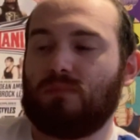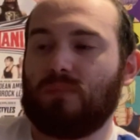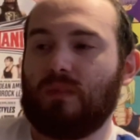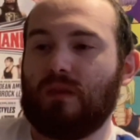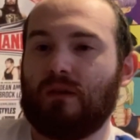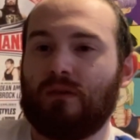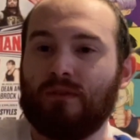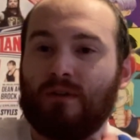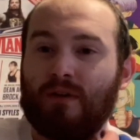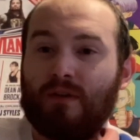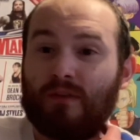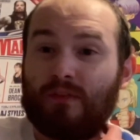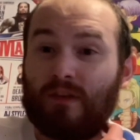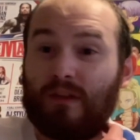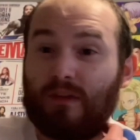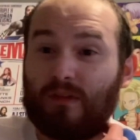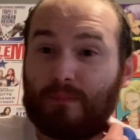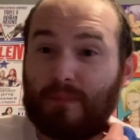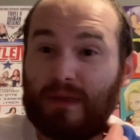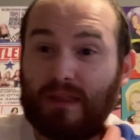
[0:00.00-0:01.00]
Nux
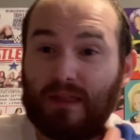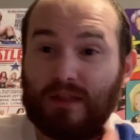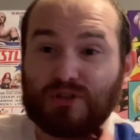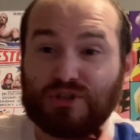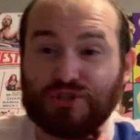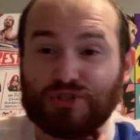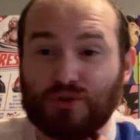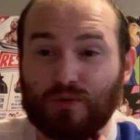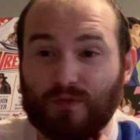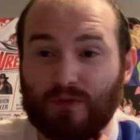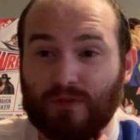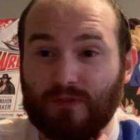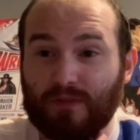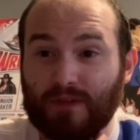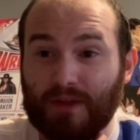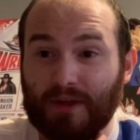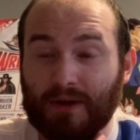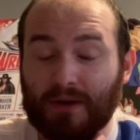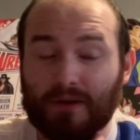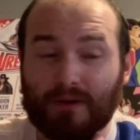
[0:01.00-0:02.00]
has made edgy jokes
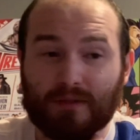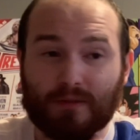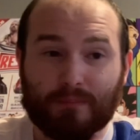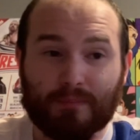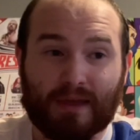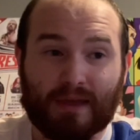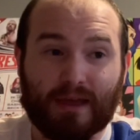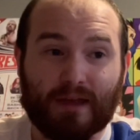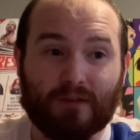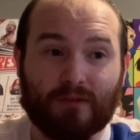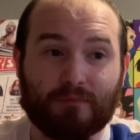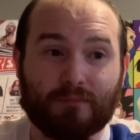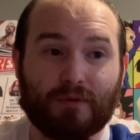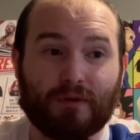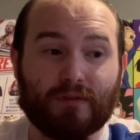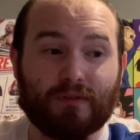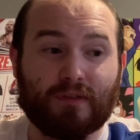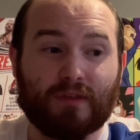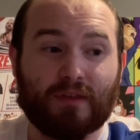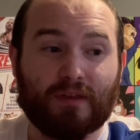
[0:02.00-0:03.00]
there in the past,
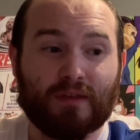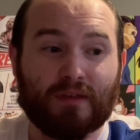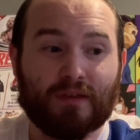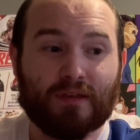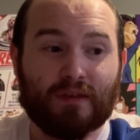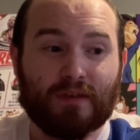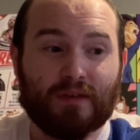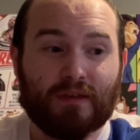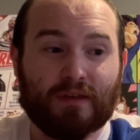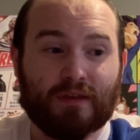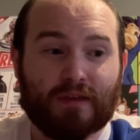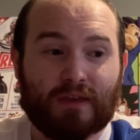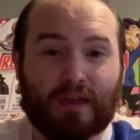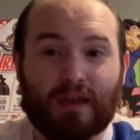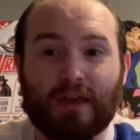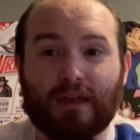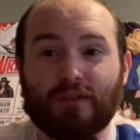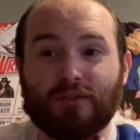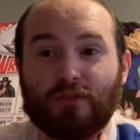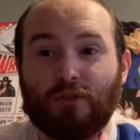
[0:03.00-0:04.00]
but he
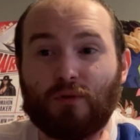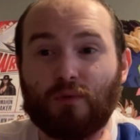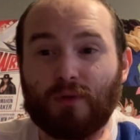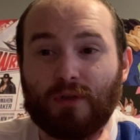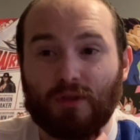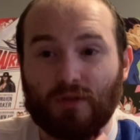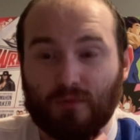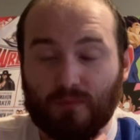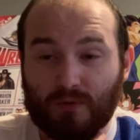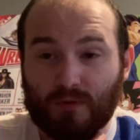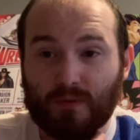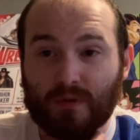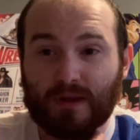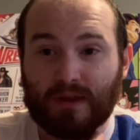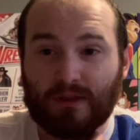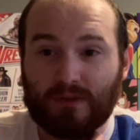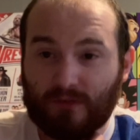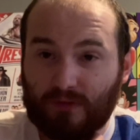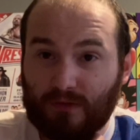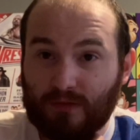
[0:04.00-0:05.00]
has no ill will when
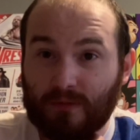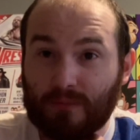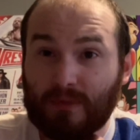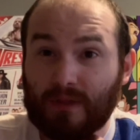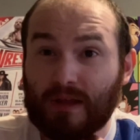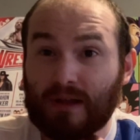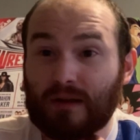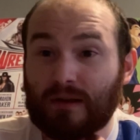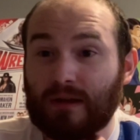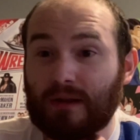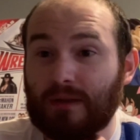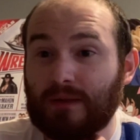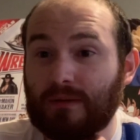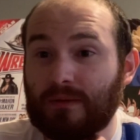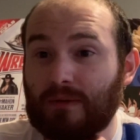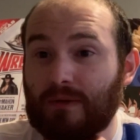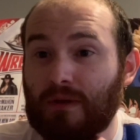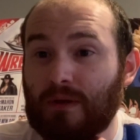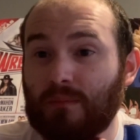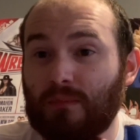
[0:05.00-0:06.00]
he's done them there,
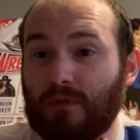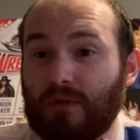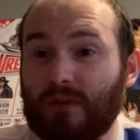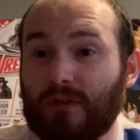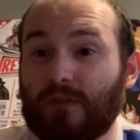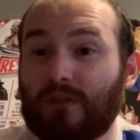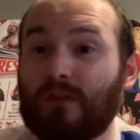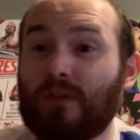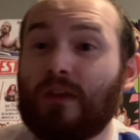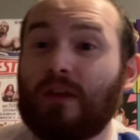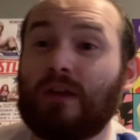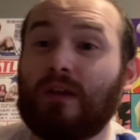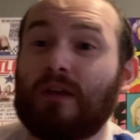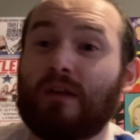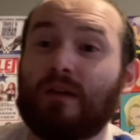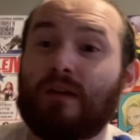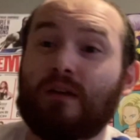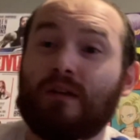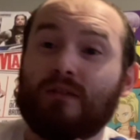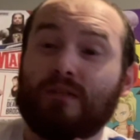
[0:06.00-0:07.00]
Plus,
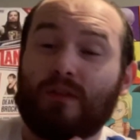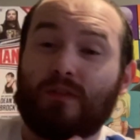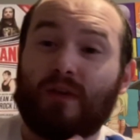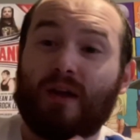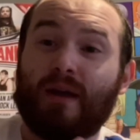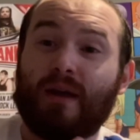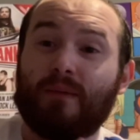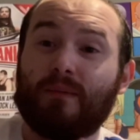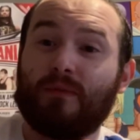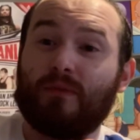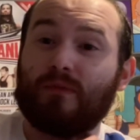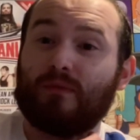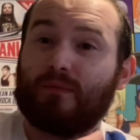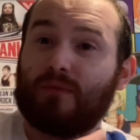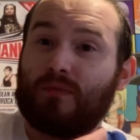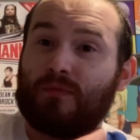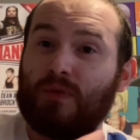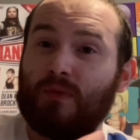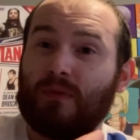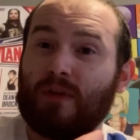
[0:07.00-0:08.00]
a
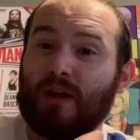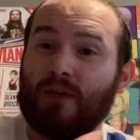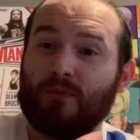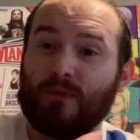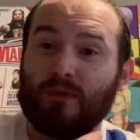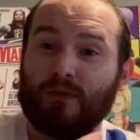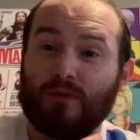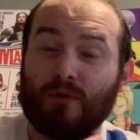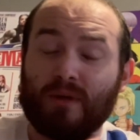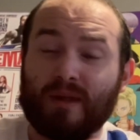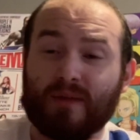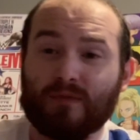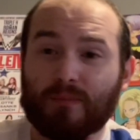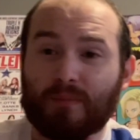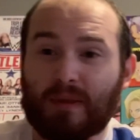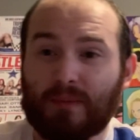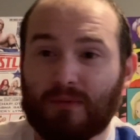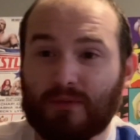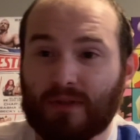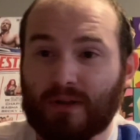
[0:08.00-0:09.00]
few times where he's going after
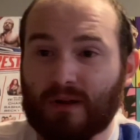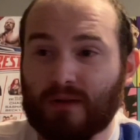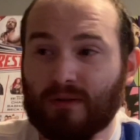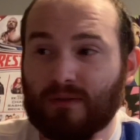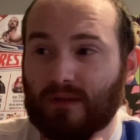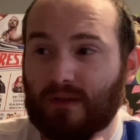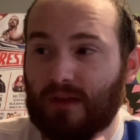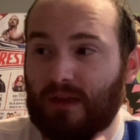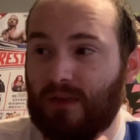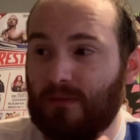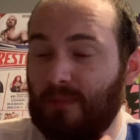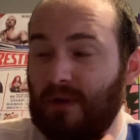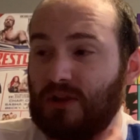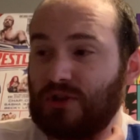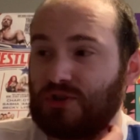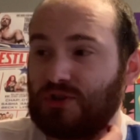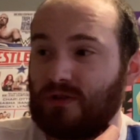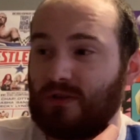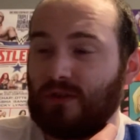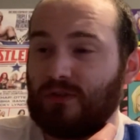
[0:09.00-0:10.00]
people there, he's made
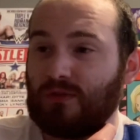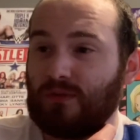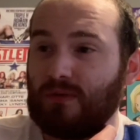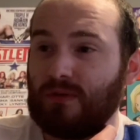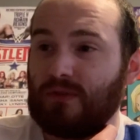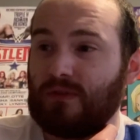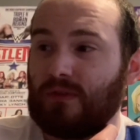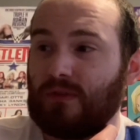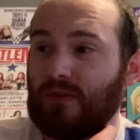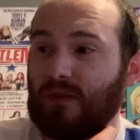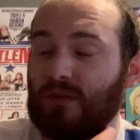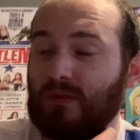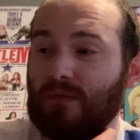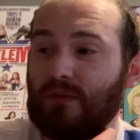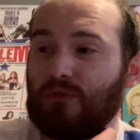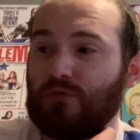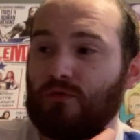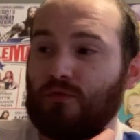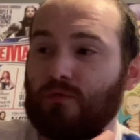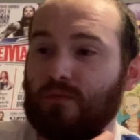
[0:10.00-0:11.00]
sure to do it to
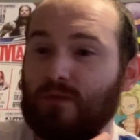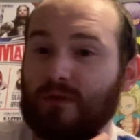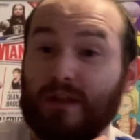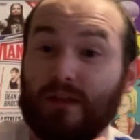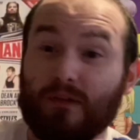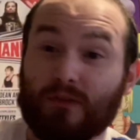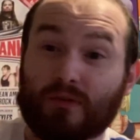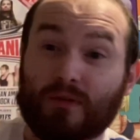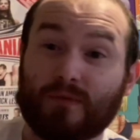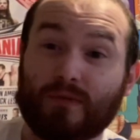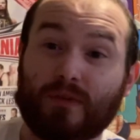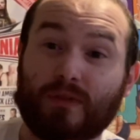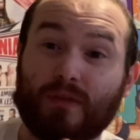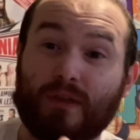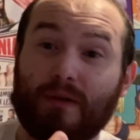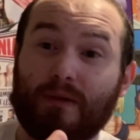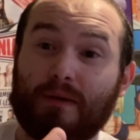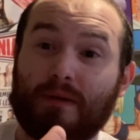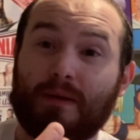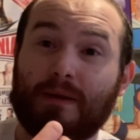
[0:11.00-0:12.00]
individuals where they deserved it
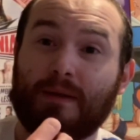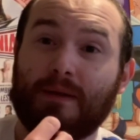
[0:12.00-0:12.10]
there.